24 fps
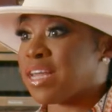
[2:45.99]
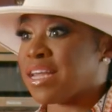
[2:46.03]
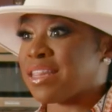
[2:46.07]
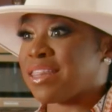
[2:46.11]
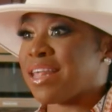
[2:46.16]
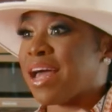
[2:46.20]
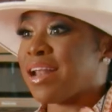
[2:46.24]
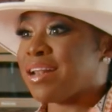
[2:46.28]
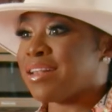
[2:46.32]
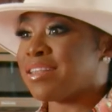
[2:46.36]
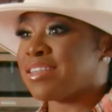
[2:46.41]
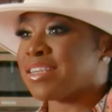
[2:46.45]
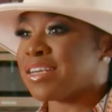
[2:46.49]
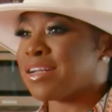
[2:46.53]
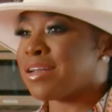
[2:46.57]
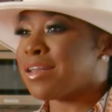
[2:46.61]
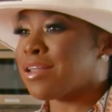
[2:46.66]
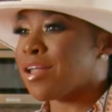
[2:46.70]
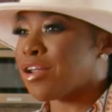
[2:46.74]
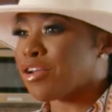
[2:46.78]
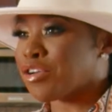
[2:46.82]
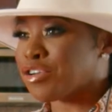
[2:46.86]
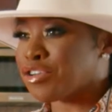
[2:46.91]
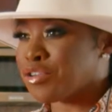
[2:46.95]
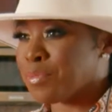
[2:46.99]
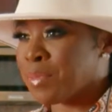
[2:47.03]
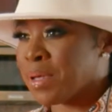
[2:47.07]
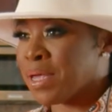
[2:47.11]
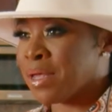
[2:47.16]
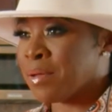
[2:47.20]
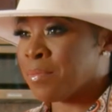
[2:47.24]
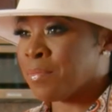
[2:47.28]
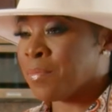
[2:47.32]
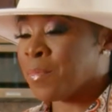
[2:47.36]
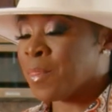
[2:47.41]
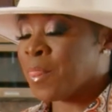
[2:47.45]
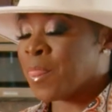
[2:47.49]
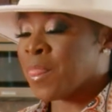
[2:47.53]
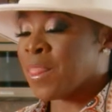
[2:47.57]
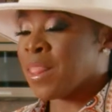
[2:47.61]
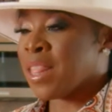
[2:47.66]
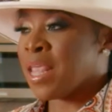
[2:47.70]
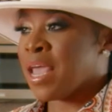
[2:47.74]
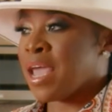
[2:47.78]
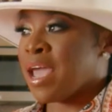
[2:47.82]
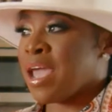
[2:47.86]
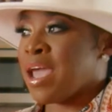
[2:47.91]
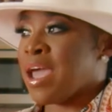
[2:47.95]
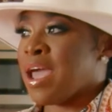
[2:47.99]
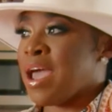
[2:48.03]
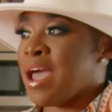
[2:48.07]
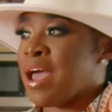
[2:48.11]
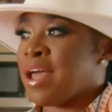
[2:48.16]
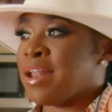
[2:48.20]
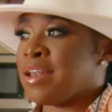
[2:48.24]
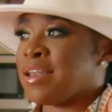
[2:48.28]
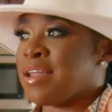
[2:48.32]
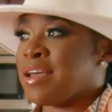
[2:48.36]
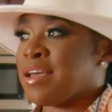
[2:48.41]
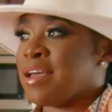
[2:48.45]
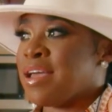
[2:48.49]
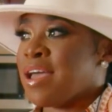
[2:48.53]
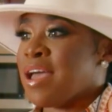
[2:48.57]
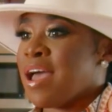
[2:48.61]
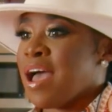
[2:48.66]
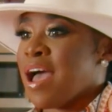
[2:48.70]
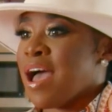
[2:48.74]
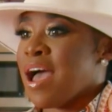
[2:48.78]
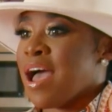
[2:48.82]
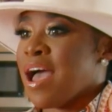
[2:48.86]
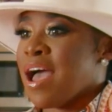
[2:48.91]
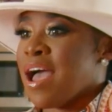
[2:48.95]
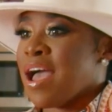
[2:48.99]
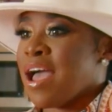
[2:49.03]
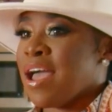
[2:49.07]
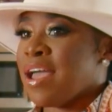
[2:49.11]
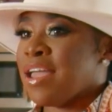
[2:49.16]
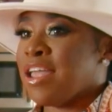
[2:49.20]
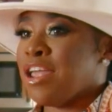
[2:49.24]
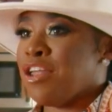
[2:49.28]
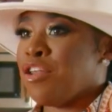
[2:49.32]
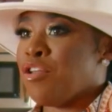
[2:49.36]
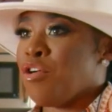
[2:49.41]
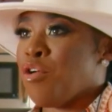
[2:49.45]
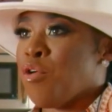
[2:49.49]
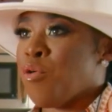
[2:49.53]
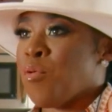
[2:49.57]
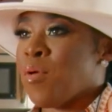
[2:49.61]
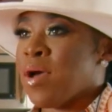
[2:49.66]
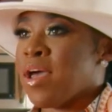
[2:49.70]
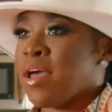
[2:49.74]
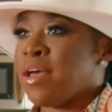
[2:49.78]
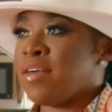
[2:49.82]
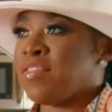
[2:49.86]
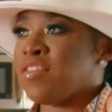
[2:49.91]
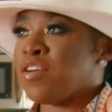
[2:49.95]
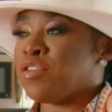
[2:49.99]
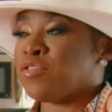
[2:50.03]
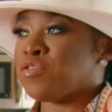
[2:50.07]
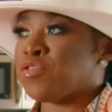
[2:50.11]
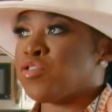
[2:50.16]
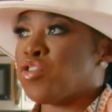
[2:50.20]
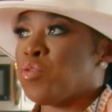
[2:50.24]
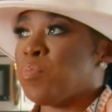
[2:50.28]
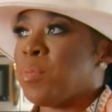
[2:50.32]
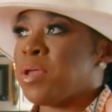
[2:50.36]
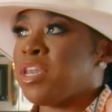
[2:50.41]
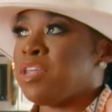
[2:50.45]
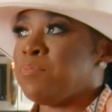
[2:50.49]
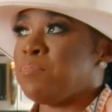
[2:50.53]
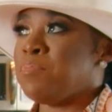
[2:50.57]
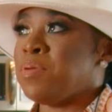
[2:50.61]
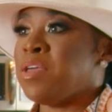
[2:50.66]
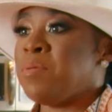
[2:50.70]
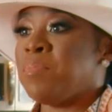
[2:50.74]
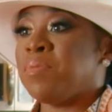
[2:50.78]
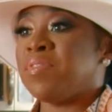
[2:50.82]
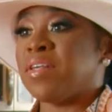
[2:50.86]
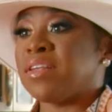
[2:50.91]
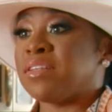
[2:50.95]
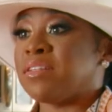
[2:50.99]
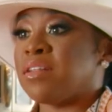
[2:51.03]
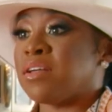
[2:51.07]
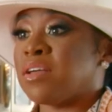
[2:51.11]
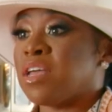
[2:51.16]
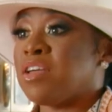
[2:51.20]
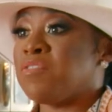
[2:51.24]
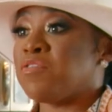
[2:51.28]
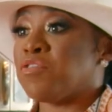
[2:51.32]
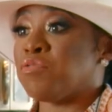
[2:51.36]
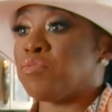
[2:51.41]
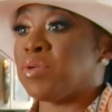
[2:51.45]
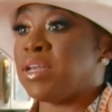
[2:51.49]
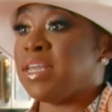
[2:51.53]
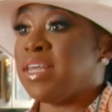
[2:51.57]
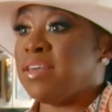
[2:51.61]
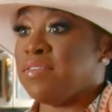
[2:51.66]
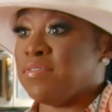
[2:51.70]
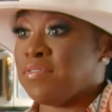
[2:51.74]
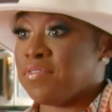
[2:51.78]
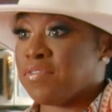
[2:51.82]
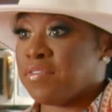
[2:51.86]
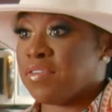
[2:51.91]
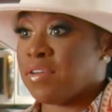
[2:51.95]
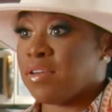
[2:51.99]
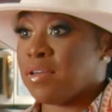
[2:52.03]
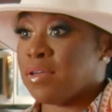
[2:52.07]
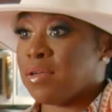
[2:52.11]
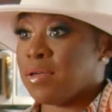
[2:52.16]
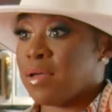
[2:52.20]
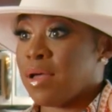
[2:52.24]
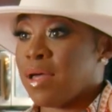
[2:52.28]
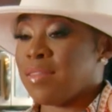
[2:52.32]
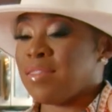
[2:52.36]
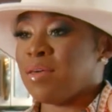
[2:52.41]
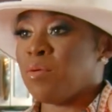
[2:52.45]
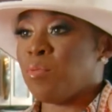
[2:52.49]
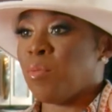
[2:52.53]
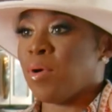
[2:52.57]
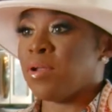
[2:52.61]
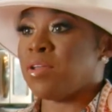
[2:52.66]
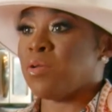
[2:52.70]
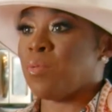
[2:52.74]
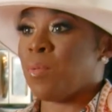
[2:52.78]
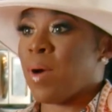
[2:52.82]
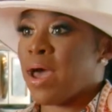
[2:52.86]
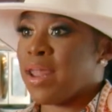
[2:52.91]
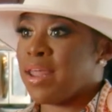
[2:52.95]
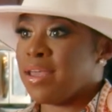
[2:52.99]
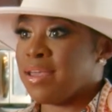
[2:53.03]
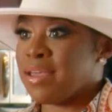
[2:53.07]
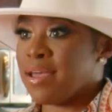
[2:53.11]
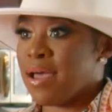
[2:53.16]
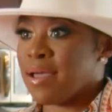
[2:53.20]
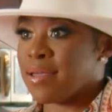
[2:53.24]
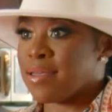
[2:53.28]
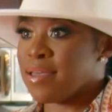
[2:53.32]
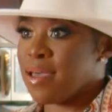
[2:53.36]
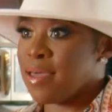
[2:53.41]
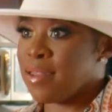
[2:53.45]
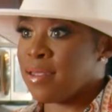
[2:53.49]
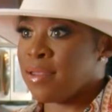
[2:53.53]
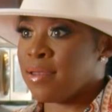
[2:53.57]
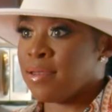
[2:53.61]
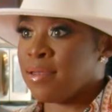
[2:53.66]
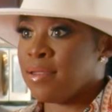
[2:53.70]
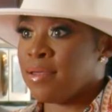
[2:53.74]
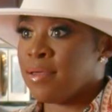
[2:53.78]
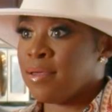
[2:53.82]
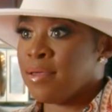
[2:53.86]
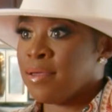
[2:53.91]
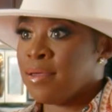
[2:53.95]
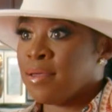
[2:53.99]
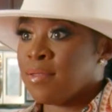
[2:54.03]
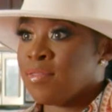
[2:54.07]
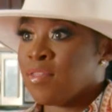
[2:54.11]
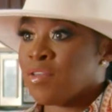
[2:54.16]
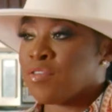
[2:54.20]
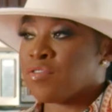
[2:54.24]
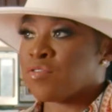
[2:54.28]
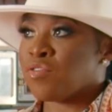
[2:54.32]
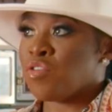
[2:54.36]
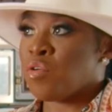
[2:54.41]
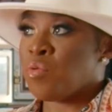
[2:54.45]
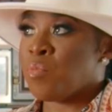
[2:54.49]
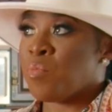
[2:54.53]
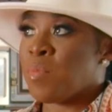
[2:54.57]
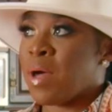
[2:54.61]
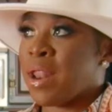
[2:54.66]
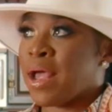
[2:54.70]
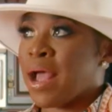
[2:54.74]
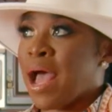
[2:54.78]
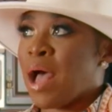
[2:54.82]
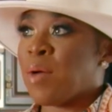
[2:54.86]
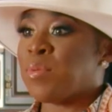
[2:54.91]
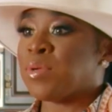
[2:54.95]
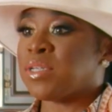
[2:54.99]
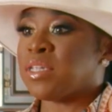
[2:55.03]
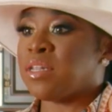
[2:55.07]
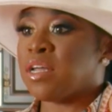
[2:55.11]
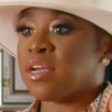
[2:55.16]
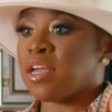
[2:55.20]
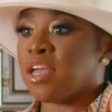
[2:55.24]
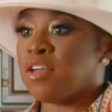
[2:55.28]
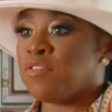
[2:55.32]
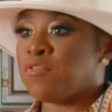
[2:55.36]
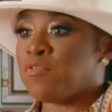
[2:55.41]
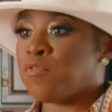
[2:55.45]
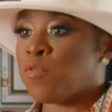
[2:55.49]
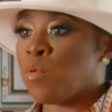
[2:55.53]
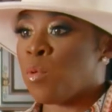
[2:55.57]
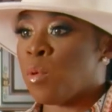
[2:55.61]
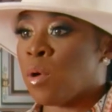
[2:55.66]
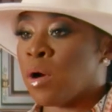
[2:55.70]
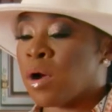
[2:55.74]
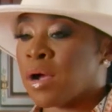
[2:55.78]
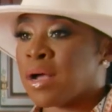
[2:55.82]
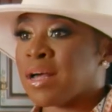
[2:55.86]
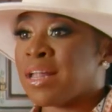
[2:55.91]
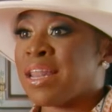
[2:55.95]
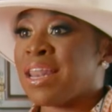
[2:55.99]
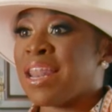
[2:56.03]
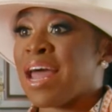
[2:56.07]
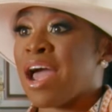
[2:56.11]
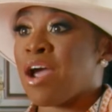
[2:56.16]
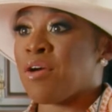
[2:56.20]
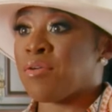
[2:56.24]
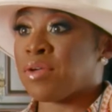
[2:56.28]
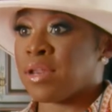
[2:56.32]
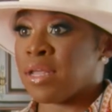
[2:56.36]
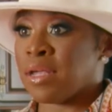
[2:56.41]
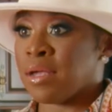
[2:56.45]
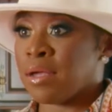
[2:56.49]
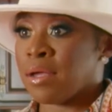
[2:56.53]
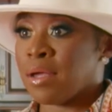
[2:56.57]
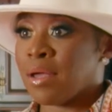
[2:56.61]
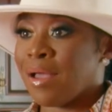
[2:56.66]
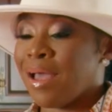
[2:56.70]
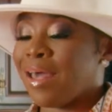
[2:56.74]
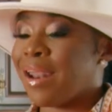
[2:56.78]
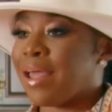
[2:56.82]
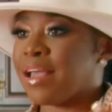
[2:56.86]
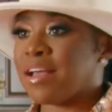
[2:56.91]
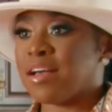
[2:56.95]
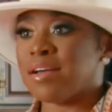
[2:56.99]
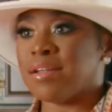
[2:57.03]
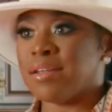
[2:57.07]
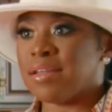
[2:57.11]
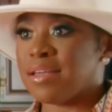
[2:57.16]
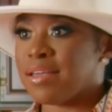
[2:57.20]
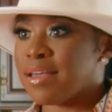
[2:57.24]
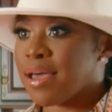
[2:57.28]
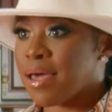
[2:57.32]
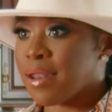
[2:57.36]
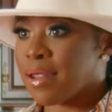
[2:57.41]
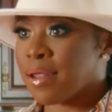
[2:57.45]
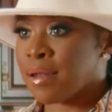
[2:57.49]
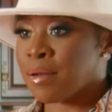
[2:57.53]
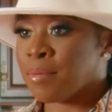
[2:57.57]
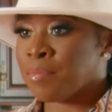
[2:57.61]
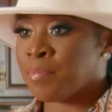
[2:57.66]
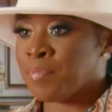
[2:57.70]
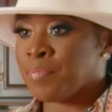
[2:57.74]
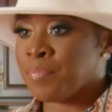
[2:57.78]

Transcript: Like, that's clutter to me. And you know, there's so many people that's looking for relief and they wonder why they can't get it. There's so, like, I was looking for clarity and I couldn't get it.